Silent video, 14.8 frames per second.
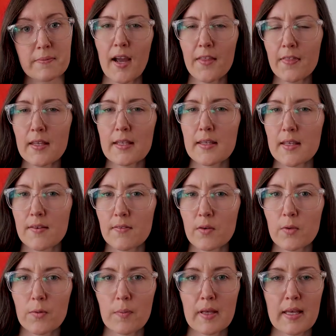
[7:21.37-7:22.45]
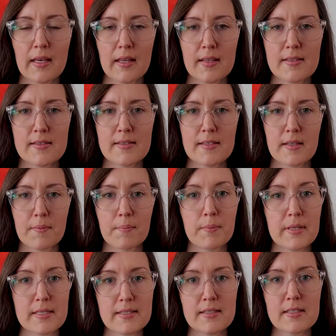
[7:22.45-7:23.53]
I think even with my hands that
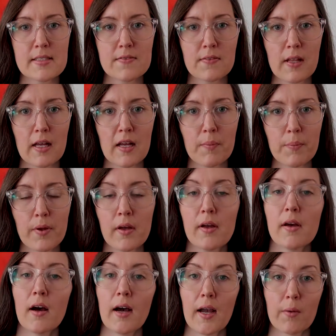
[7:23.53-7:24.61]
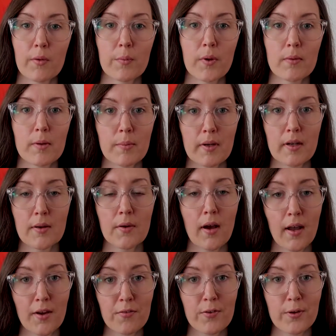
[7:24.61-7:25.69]
miss this flop, I would probably bet a
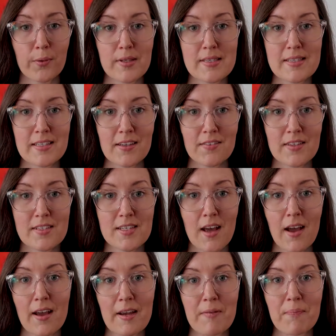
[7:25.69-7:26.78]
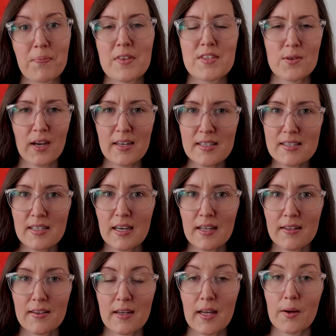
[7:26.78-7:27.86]
high frequency of the time. So I
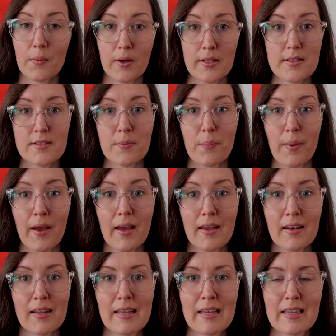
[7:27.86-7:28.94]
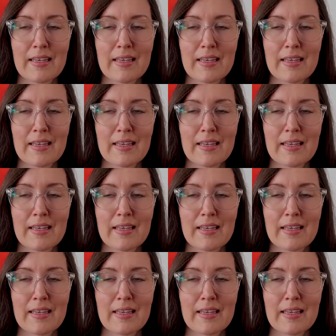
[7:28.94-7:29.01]
decide that I want to bet.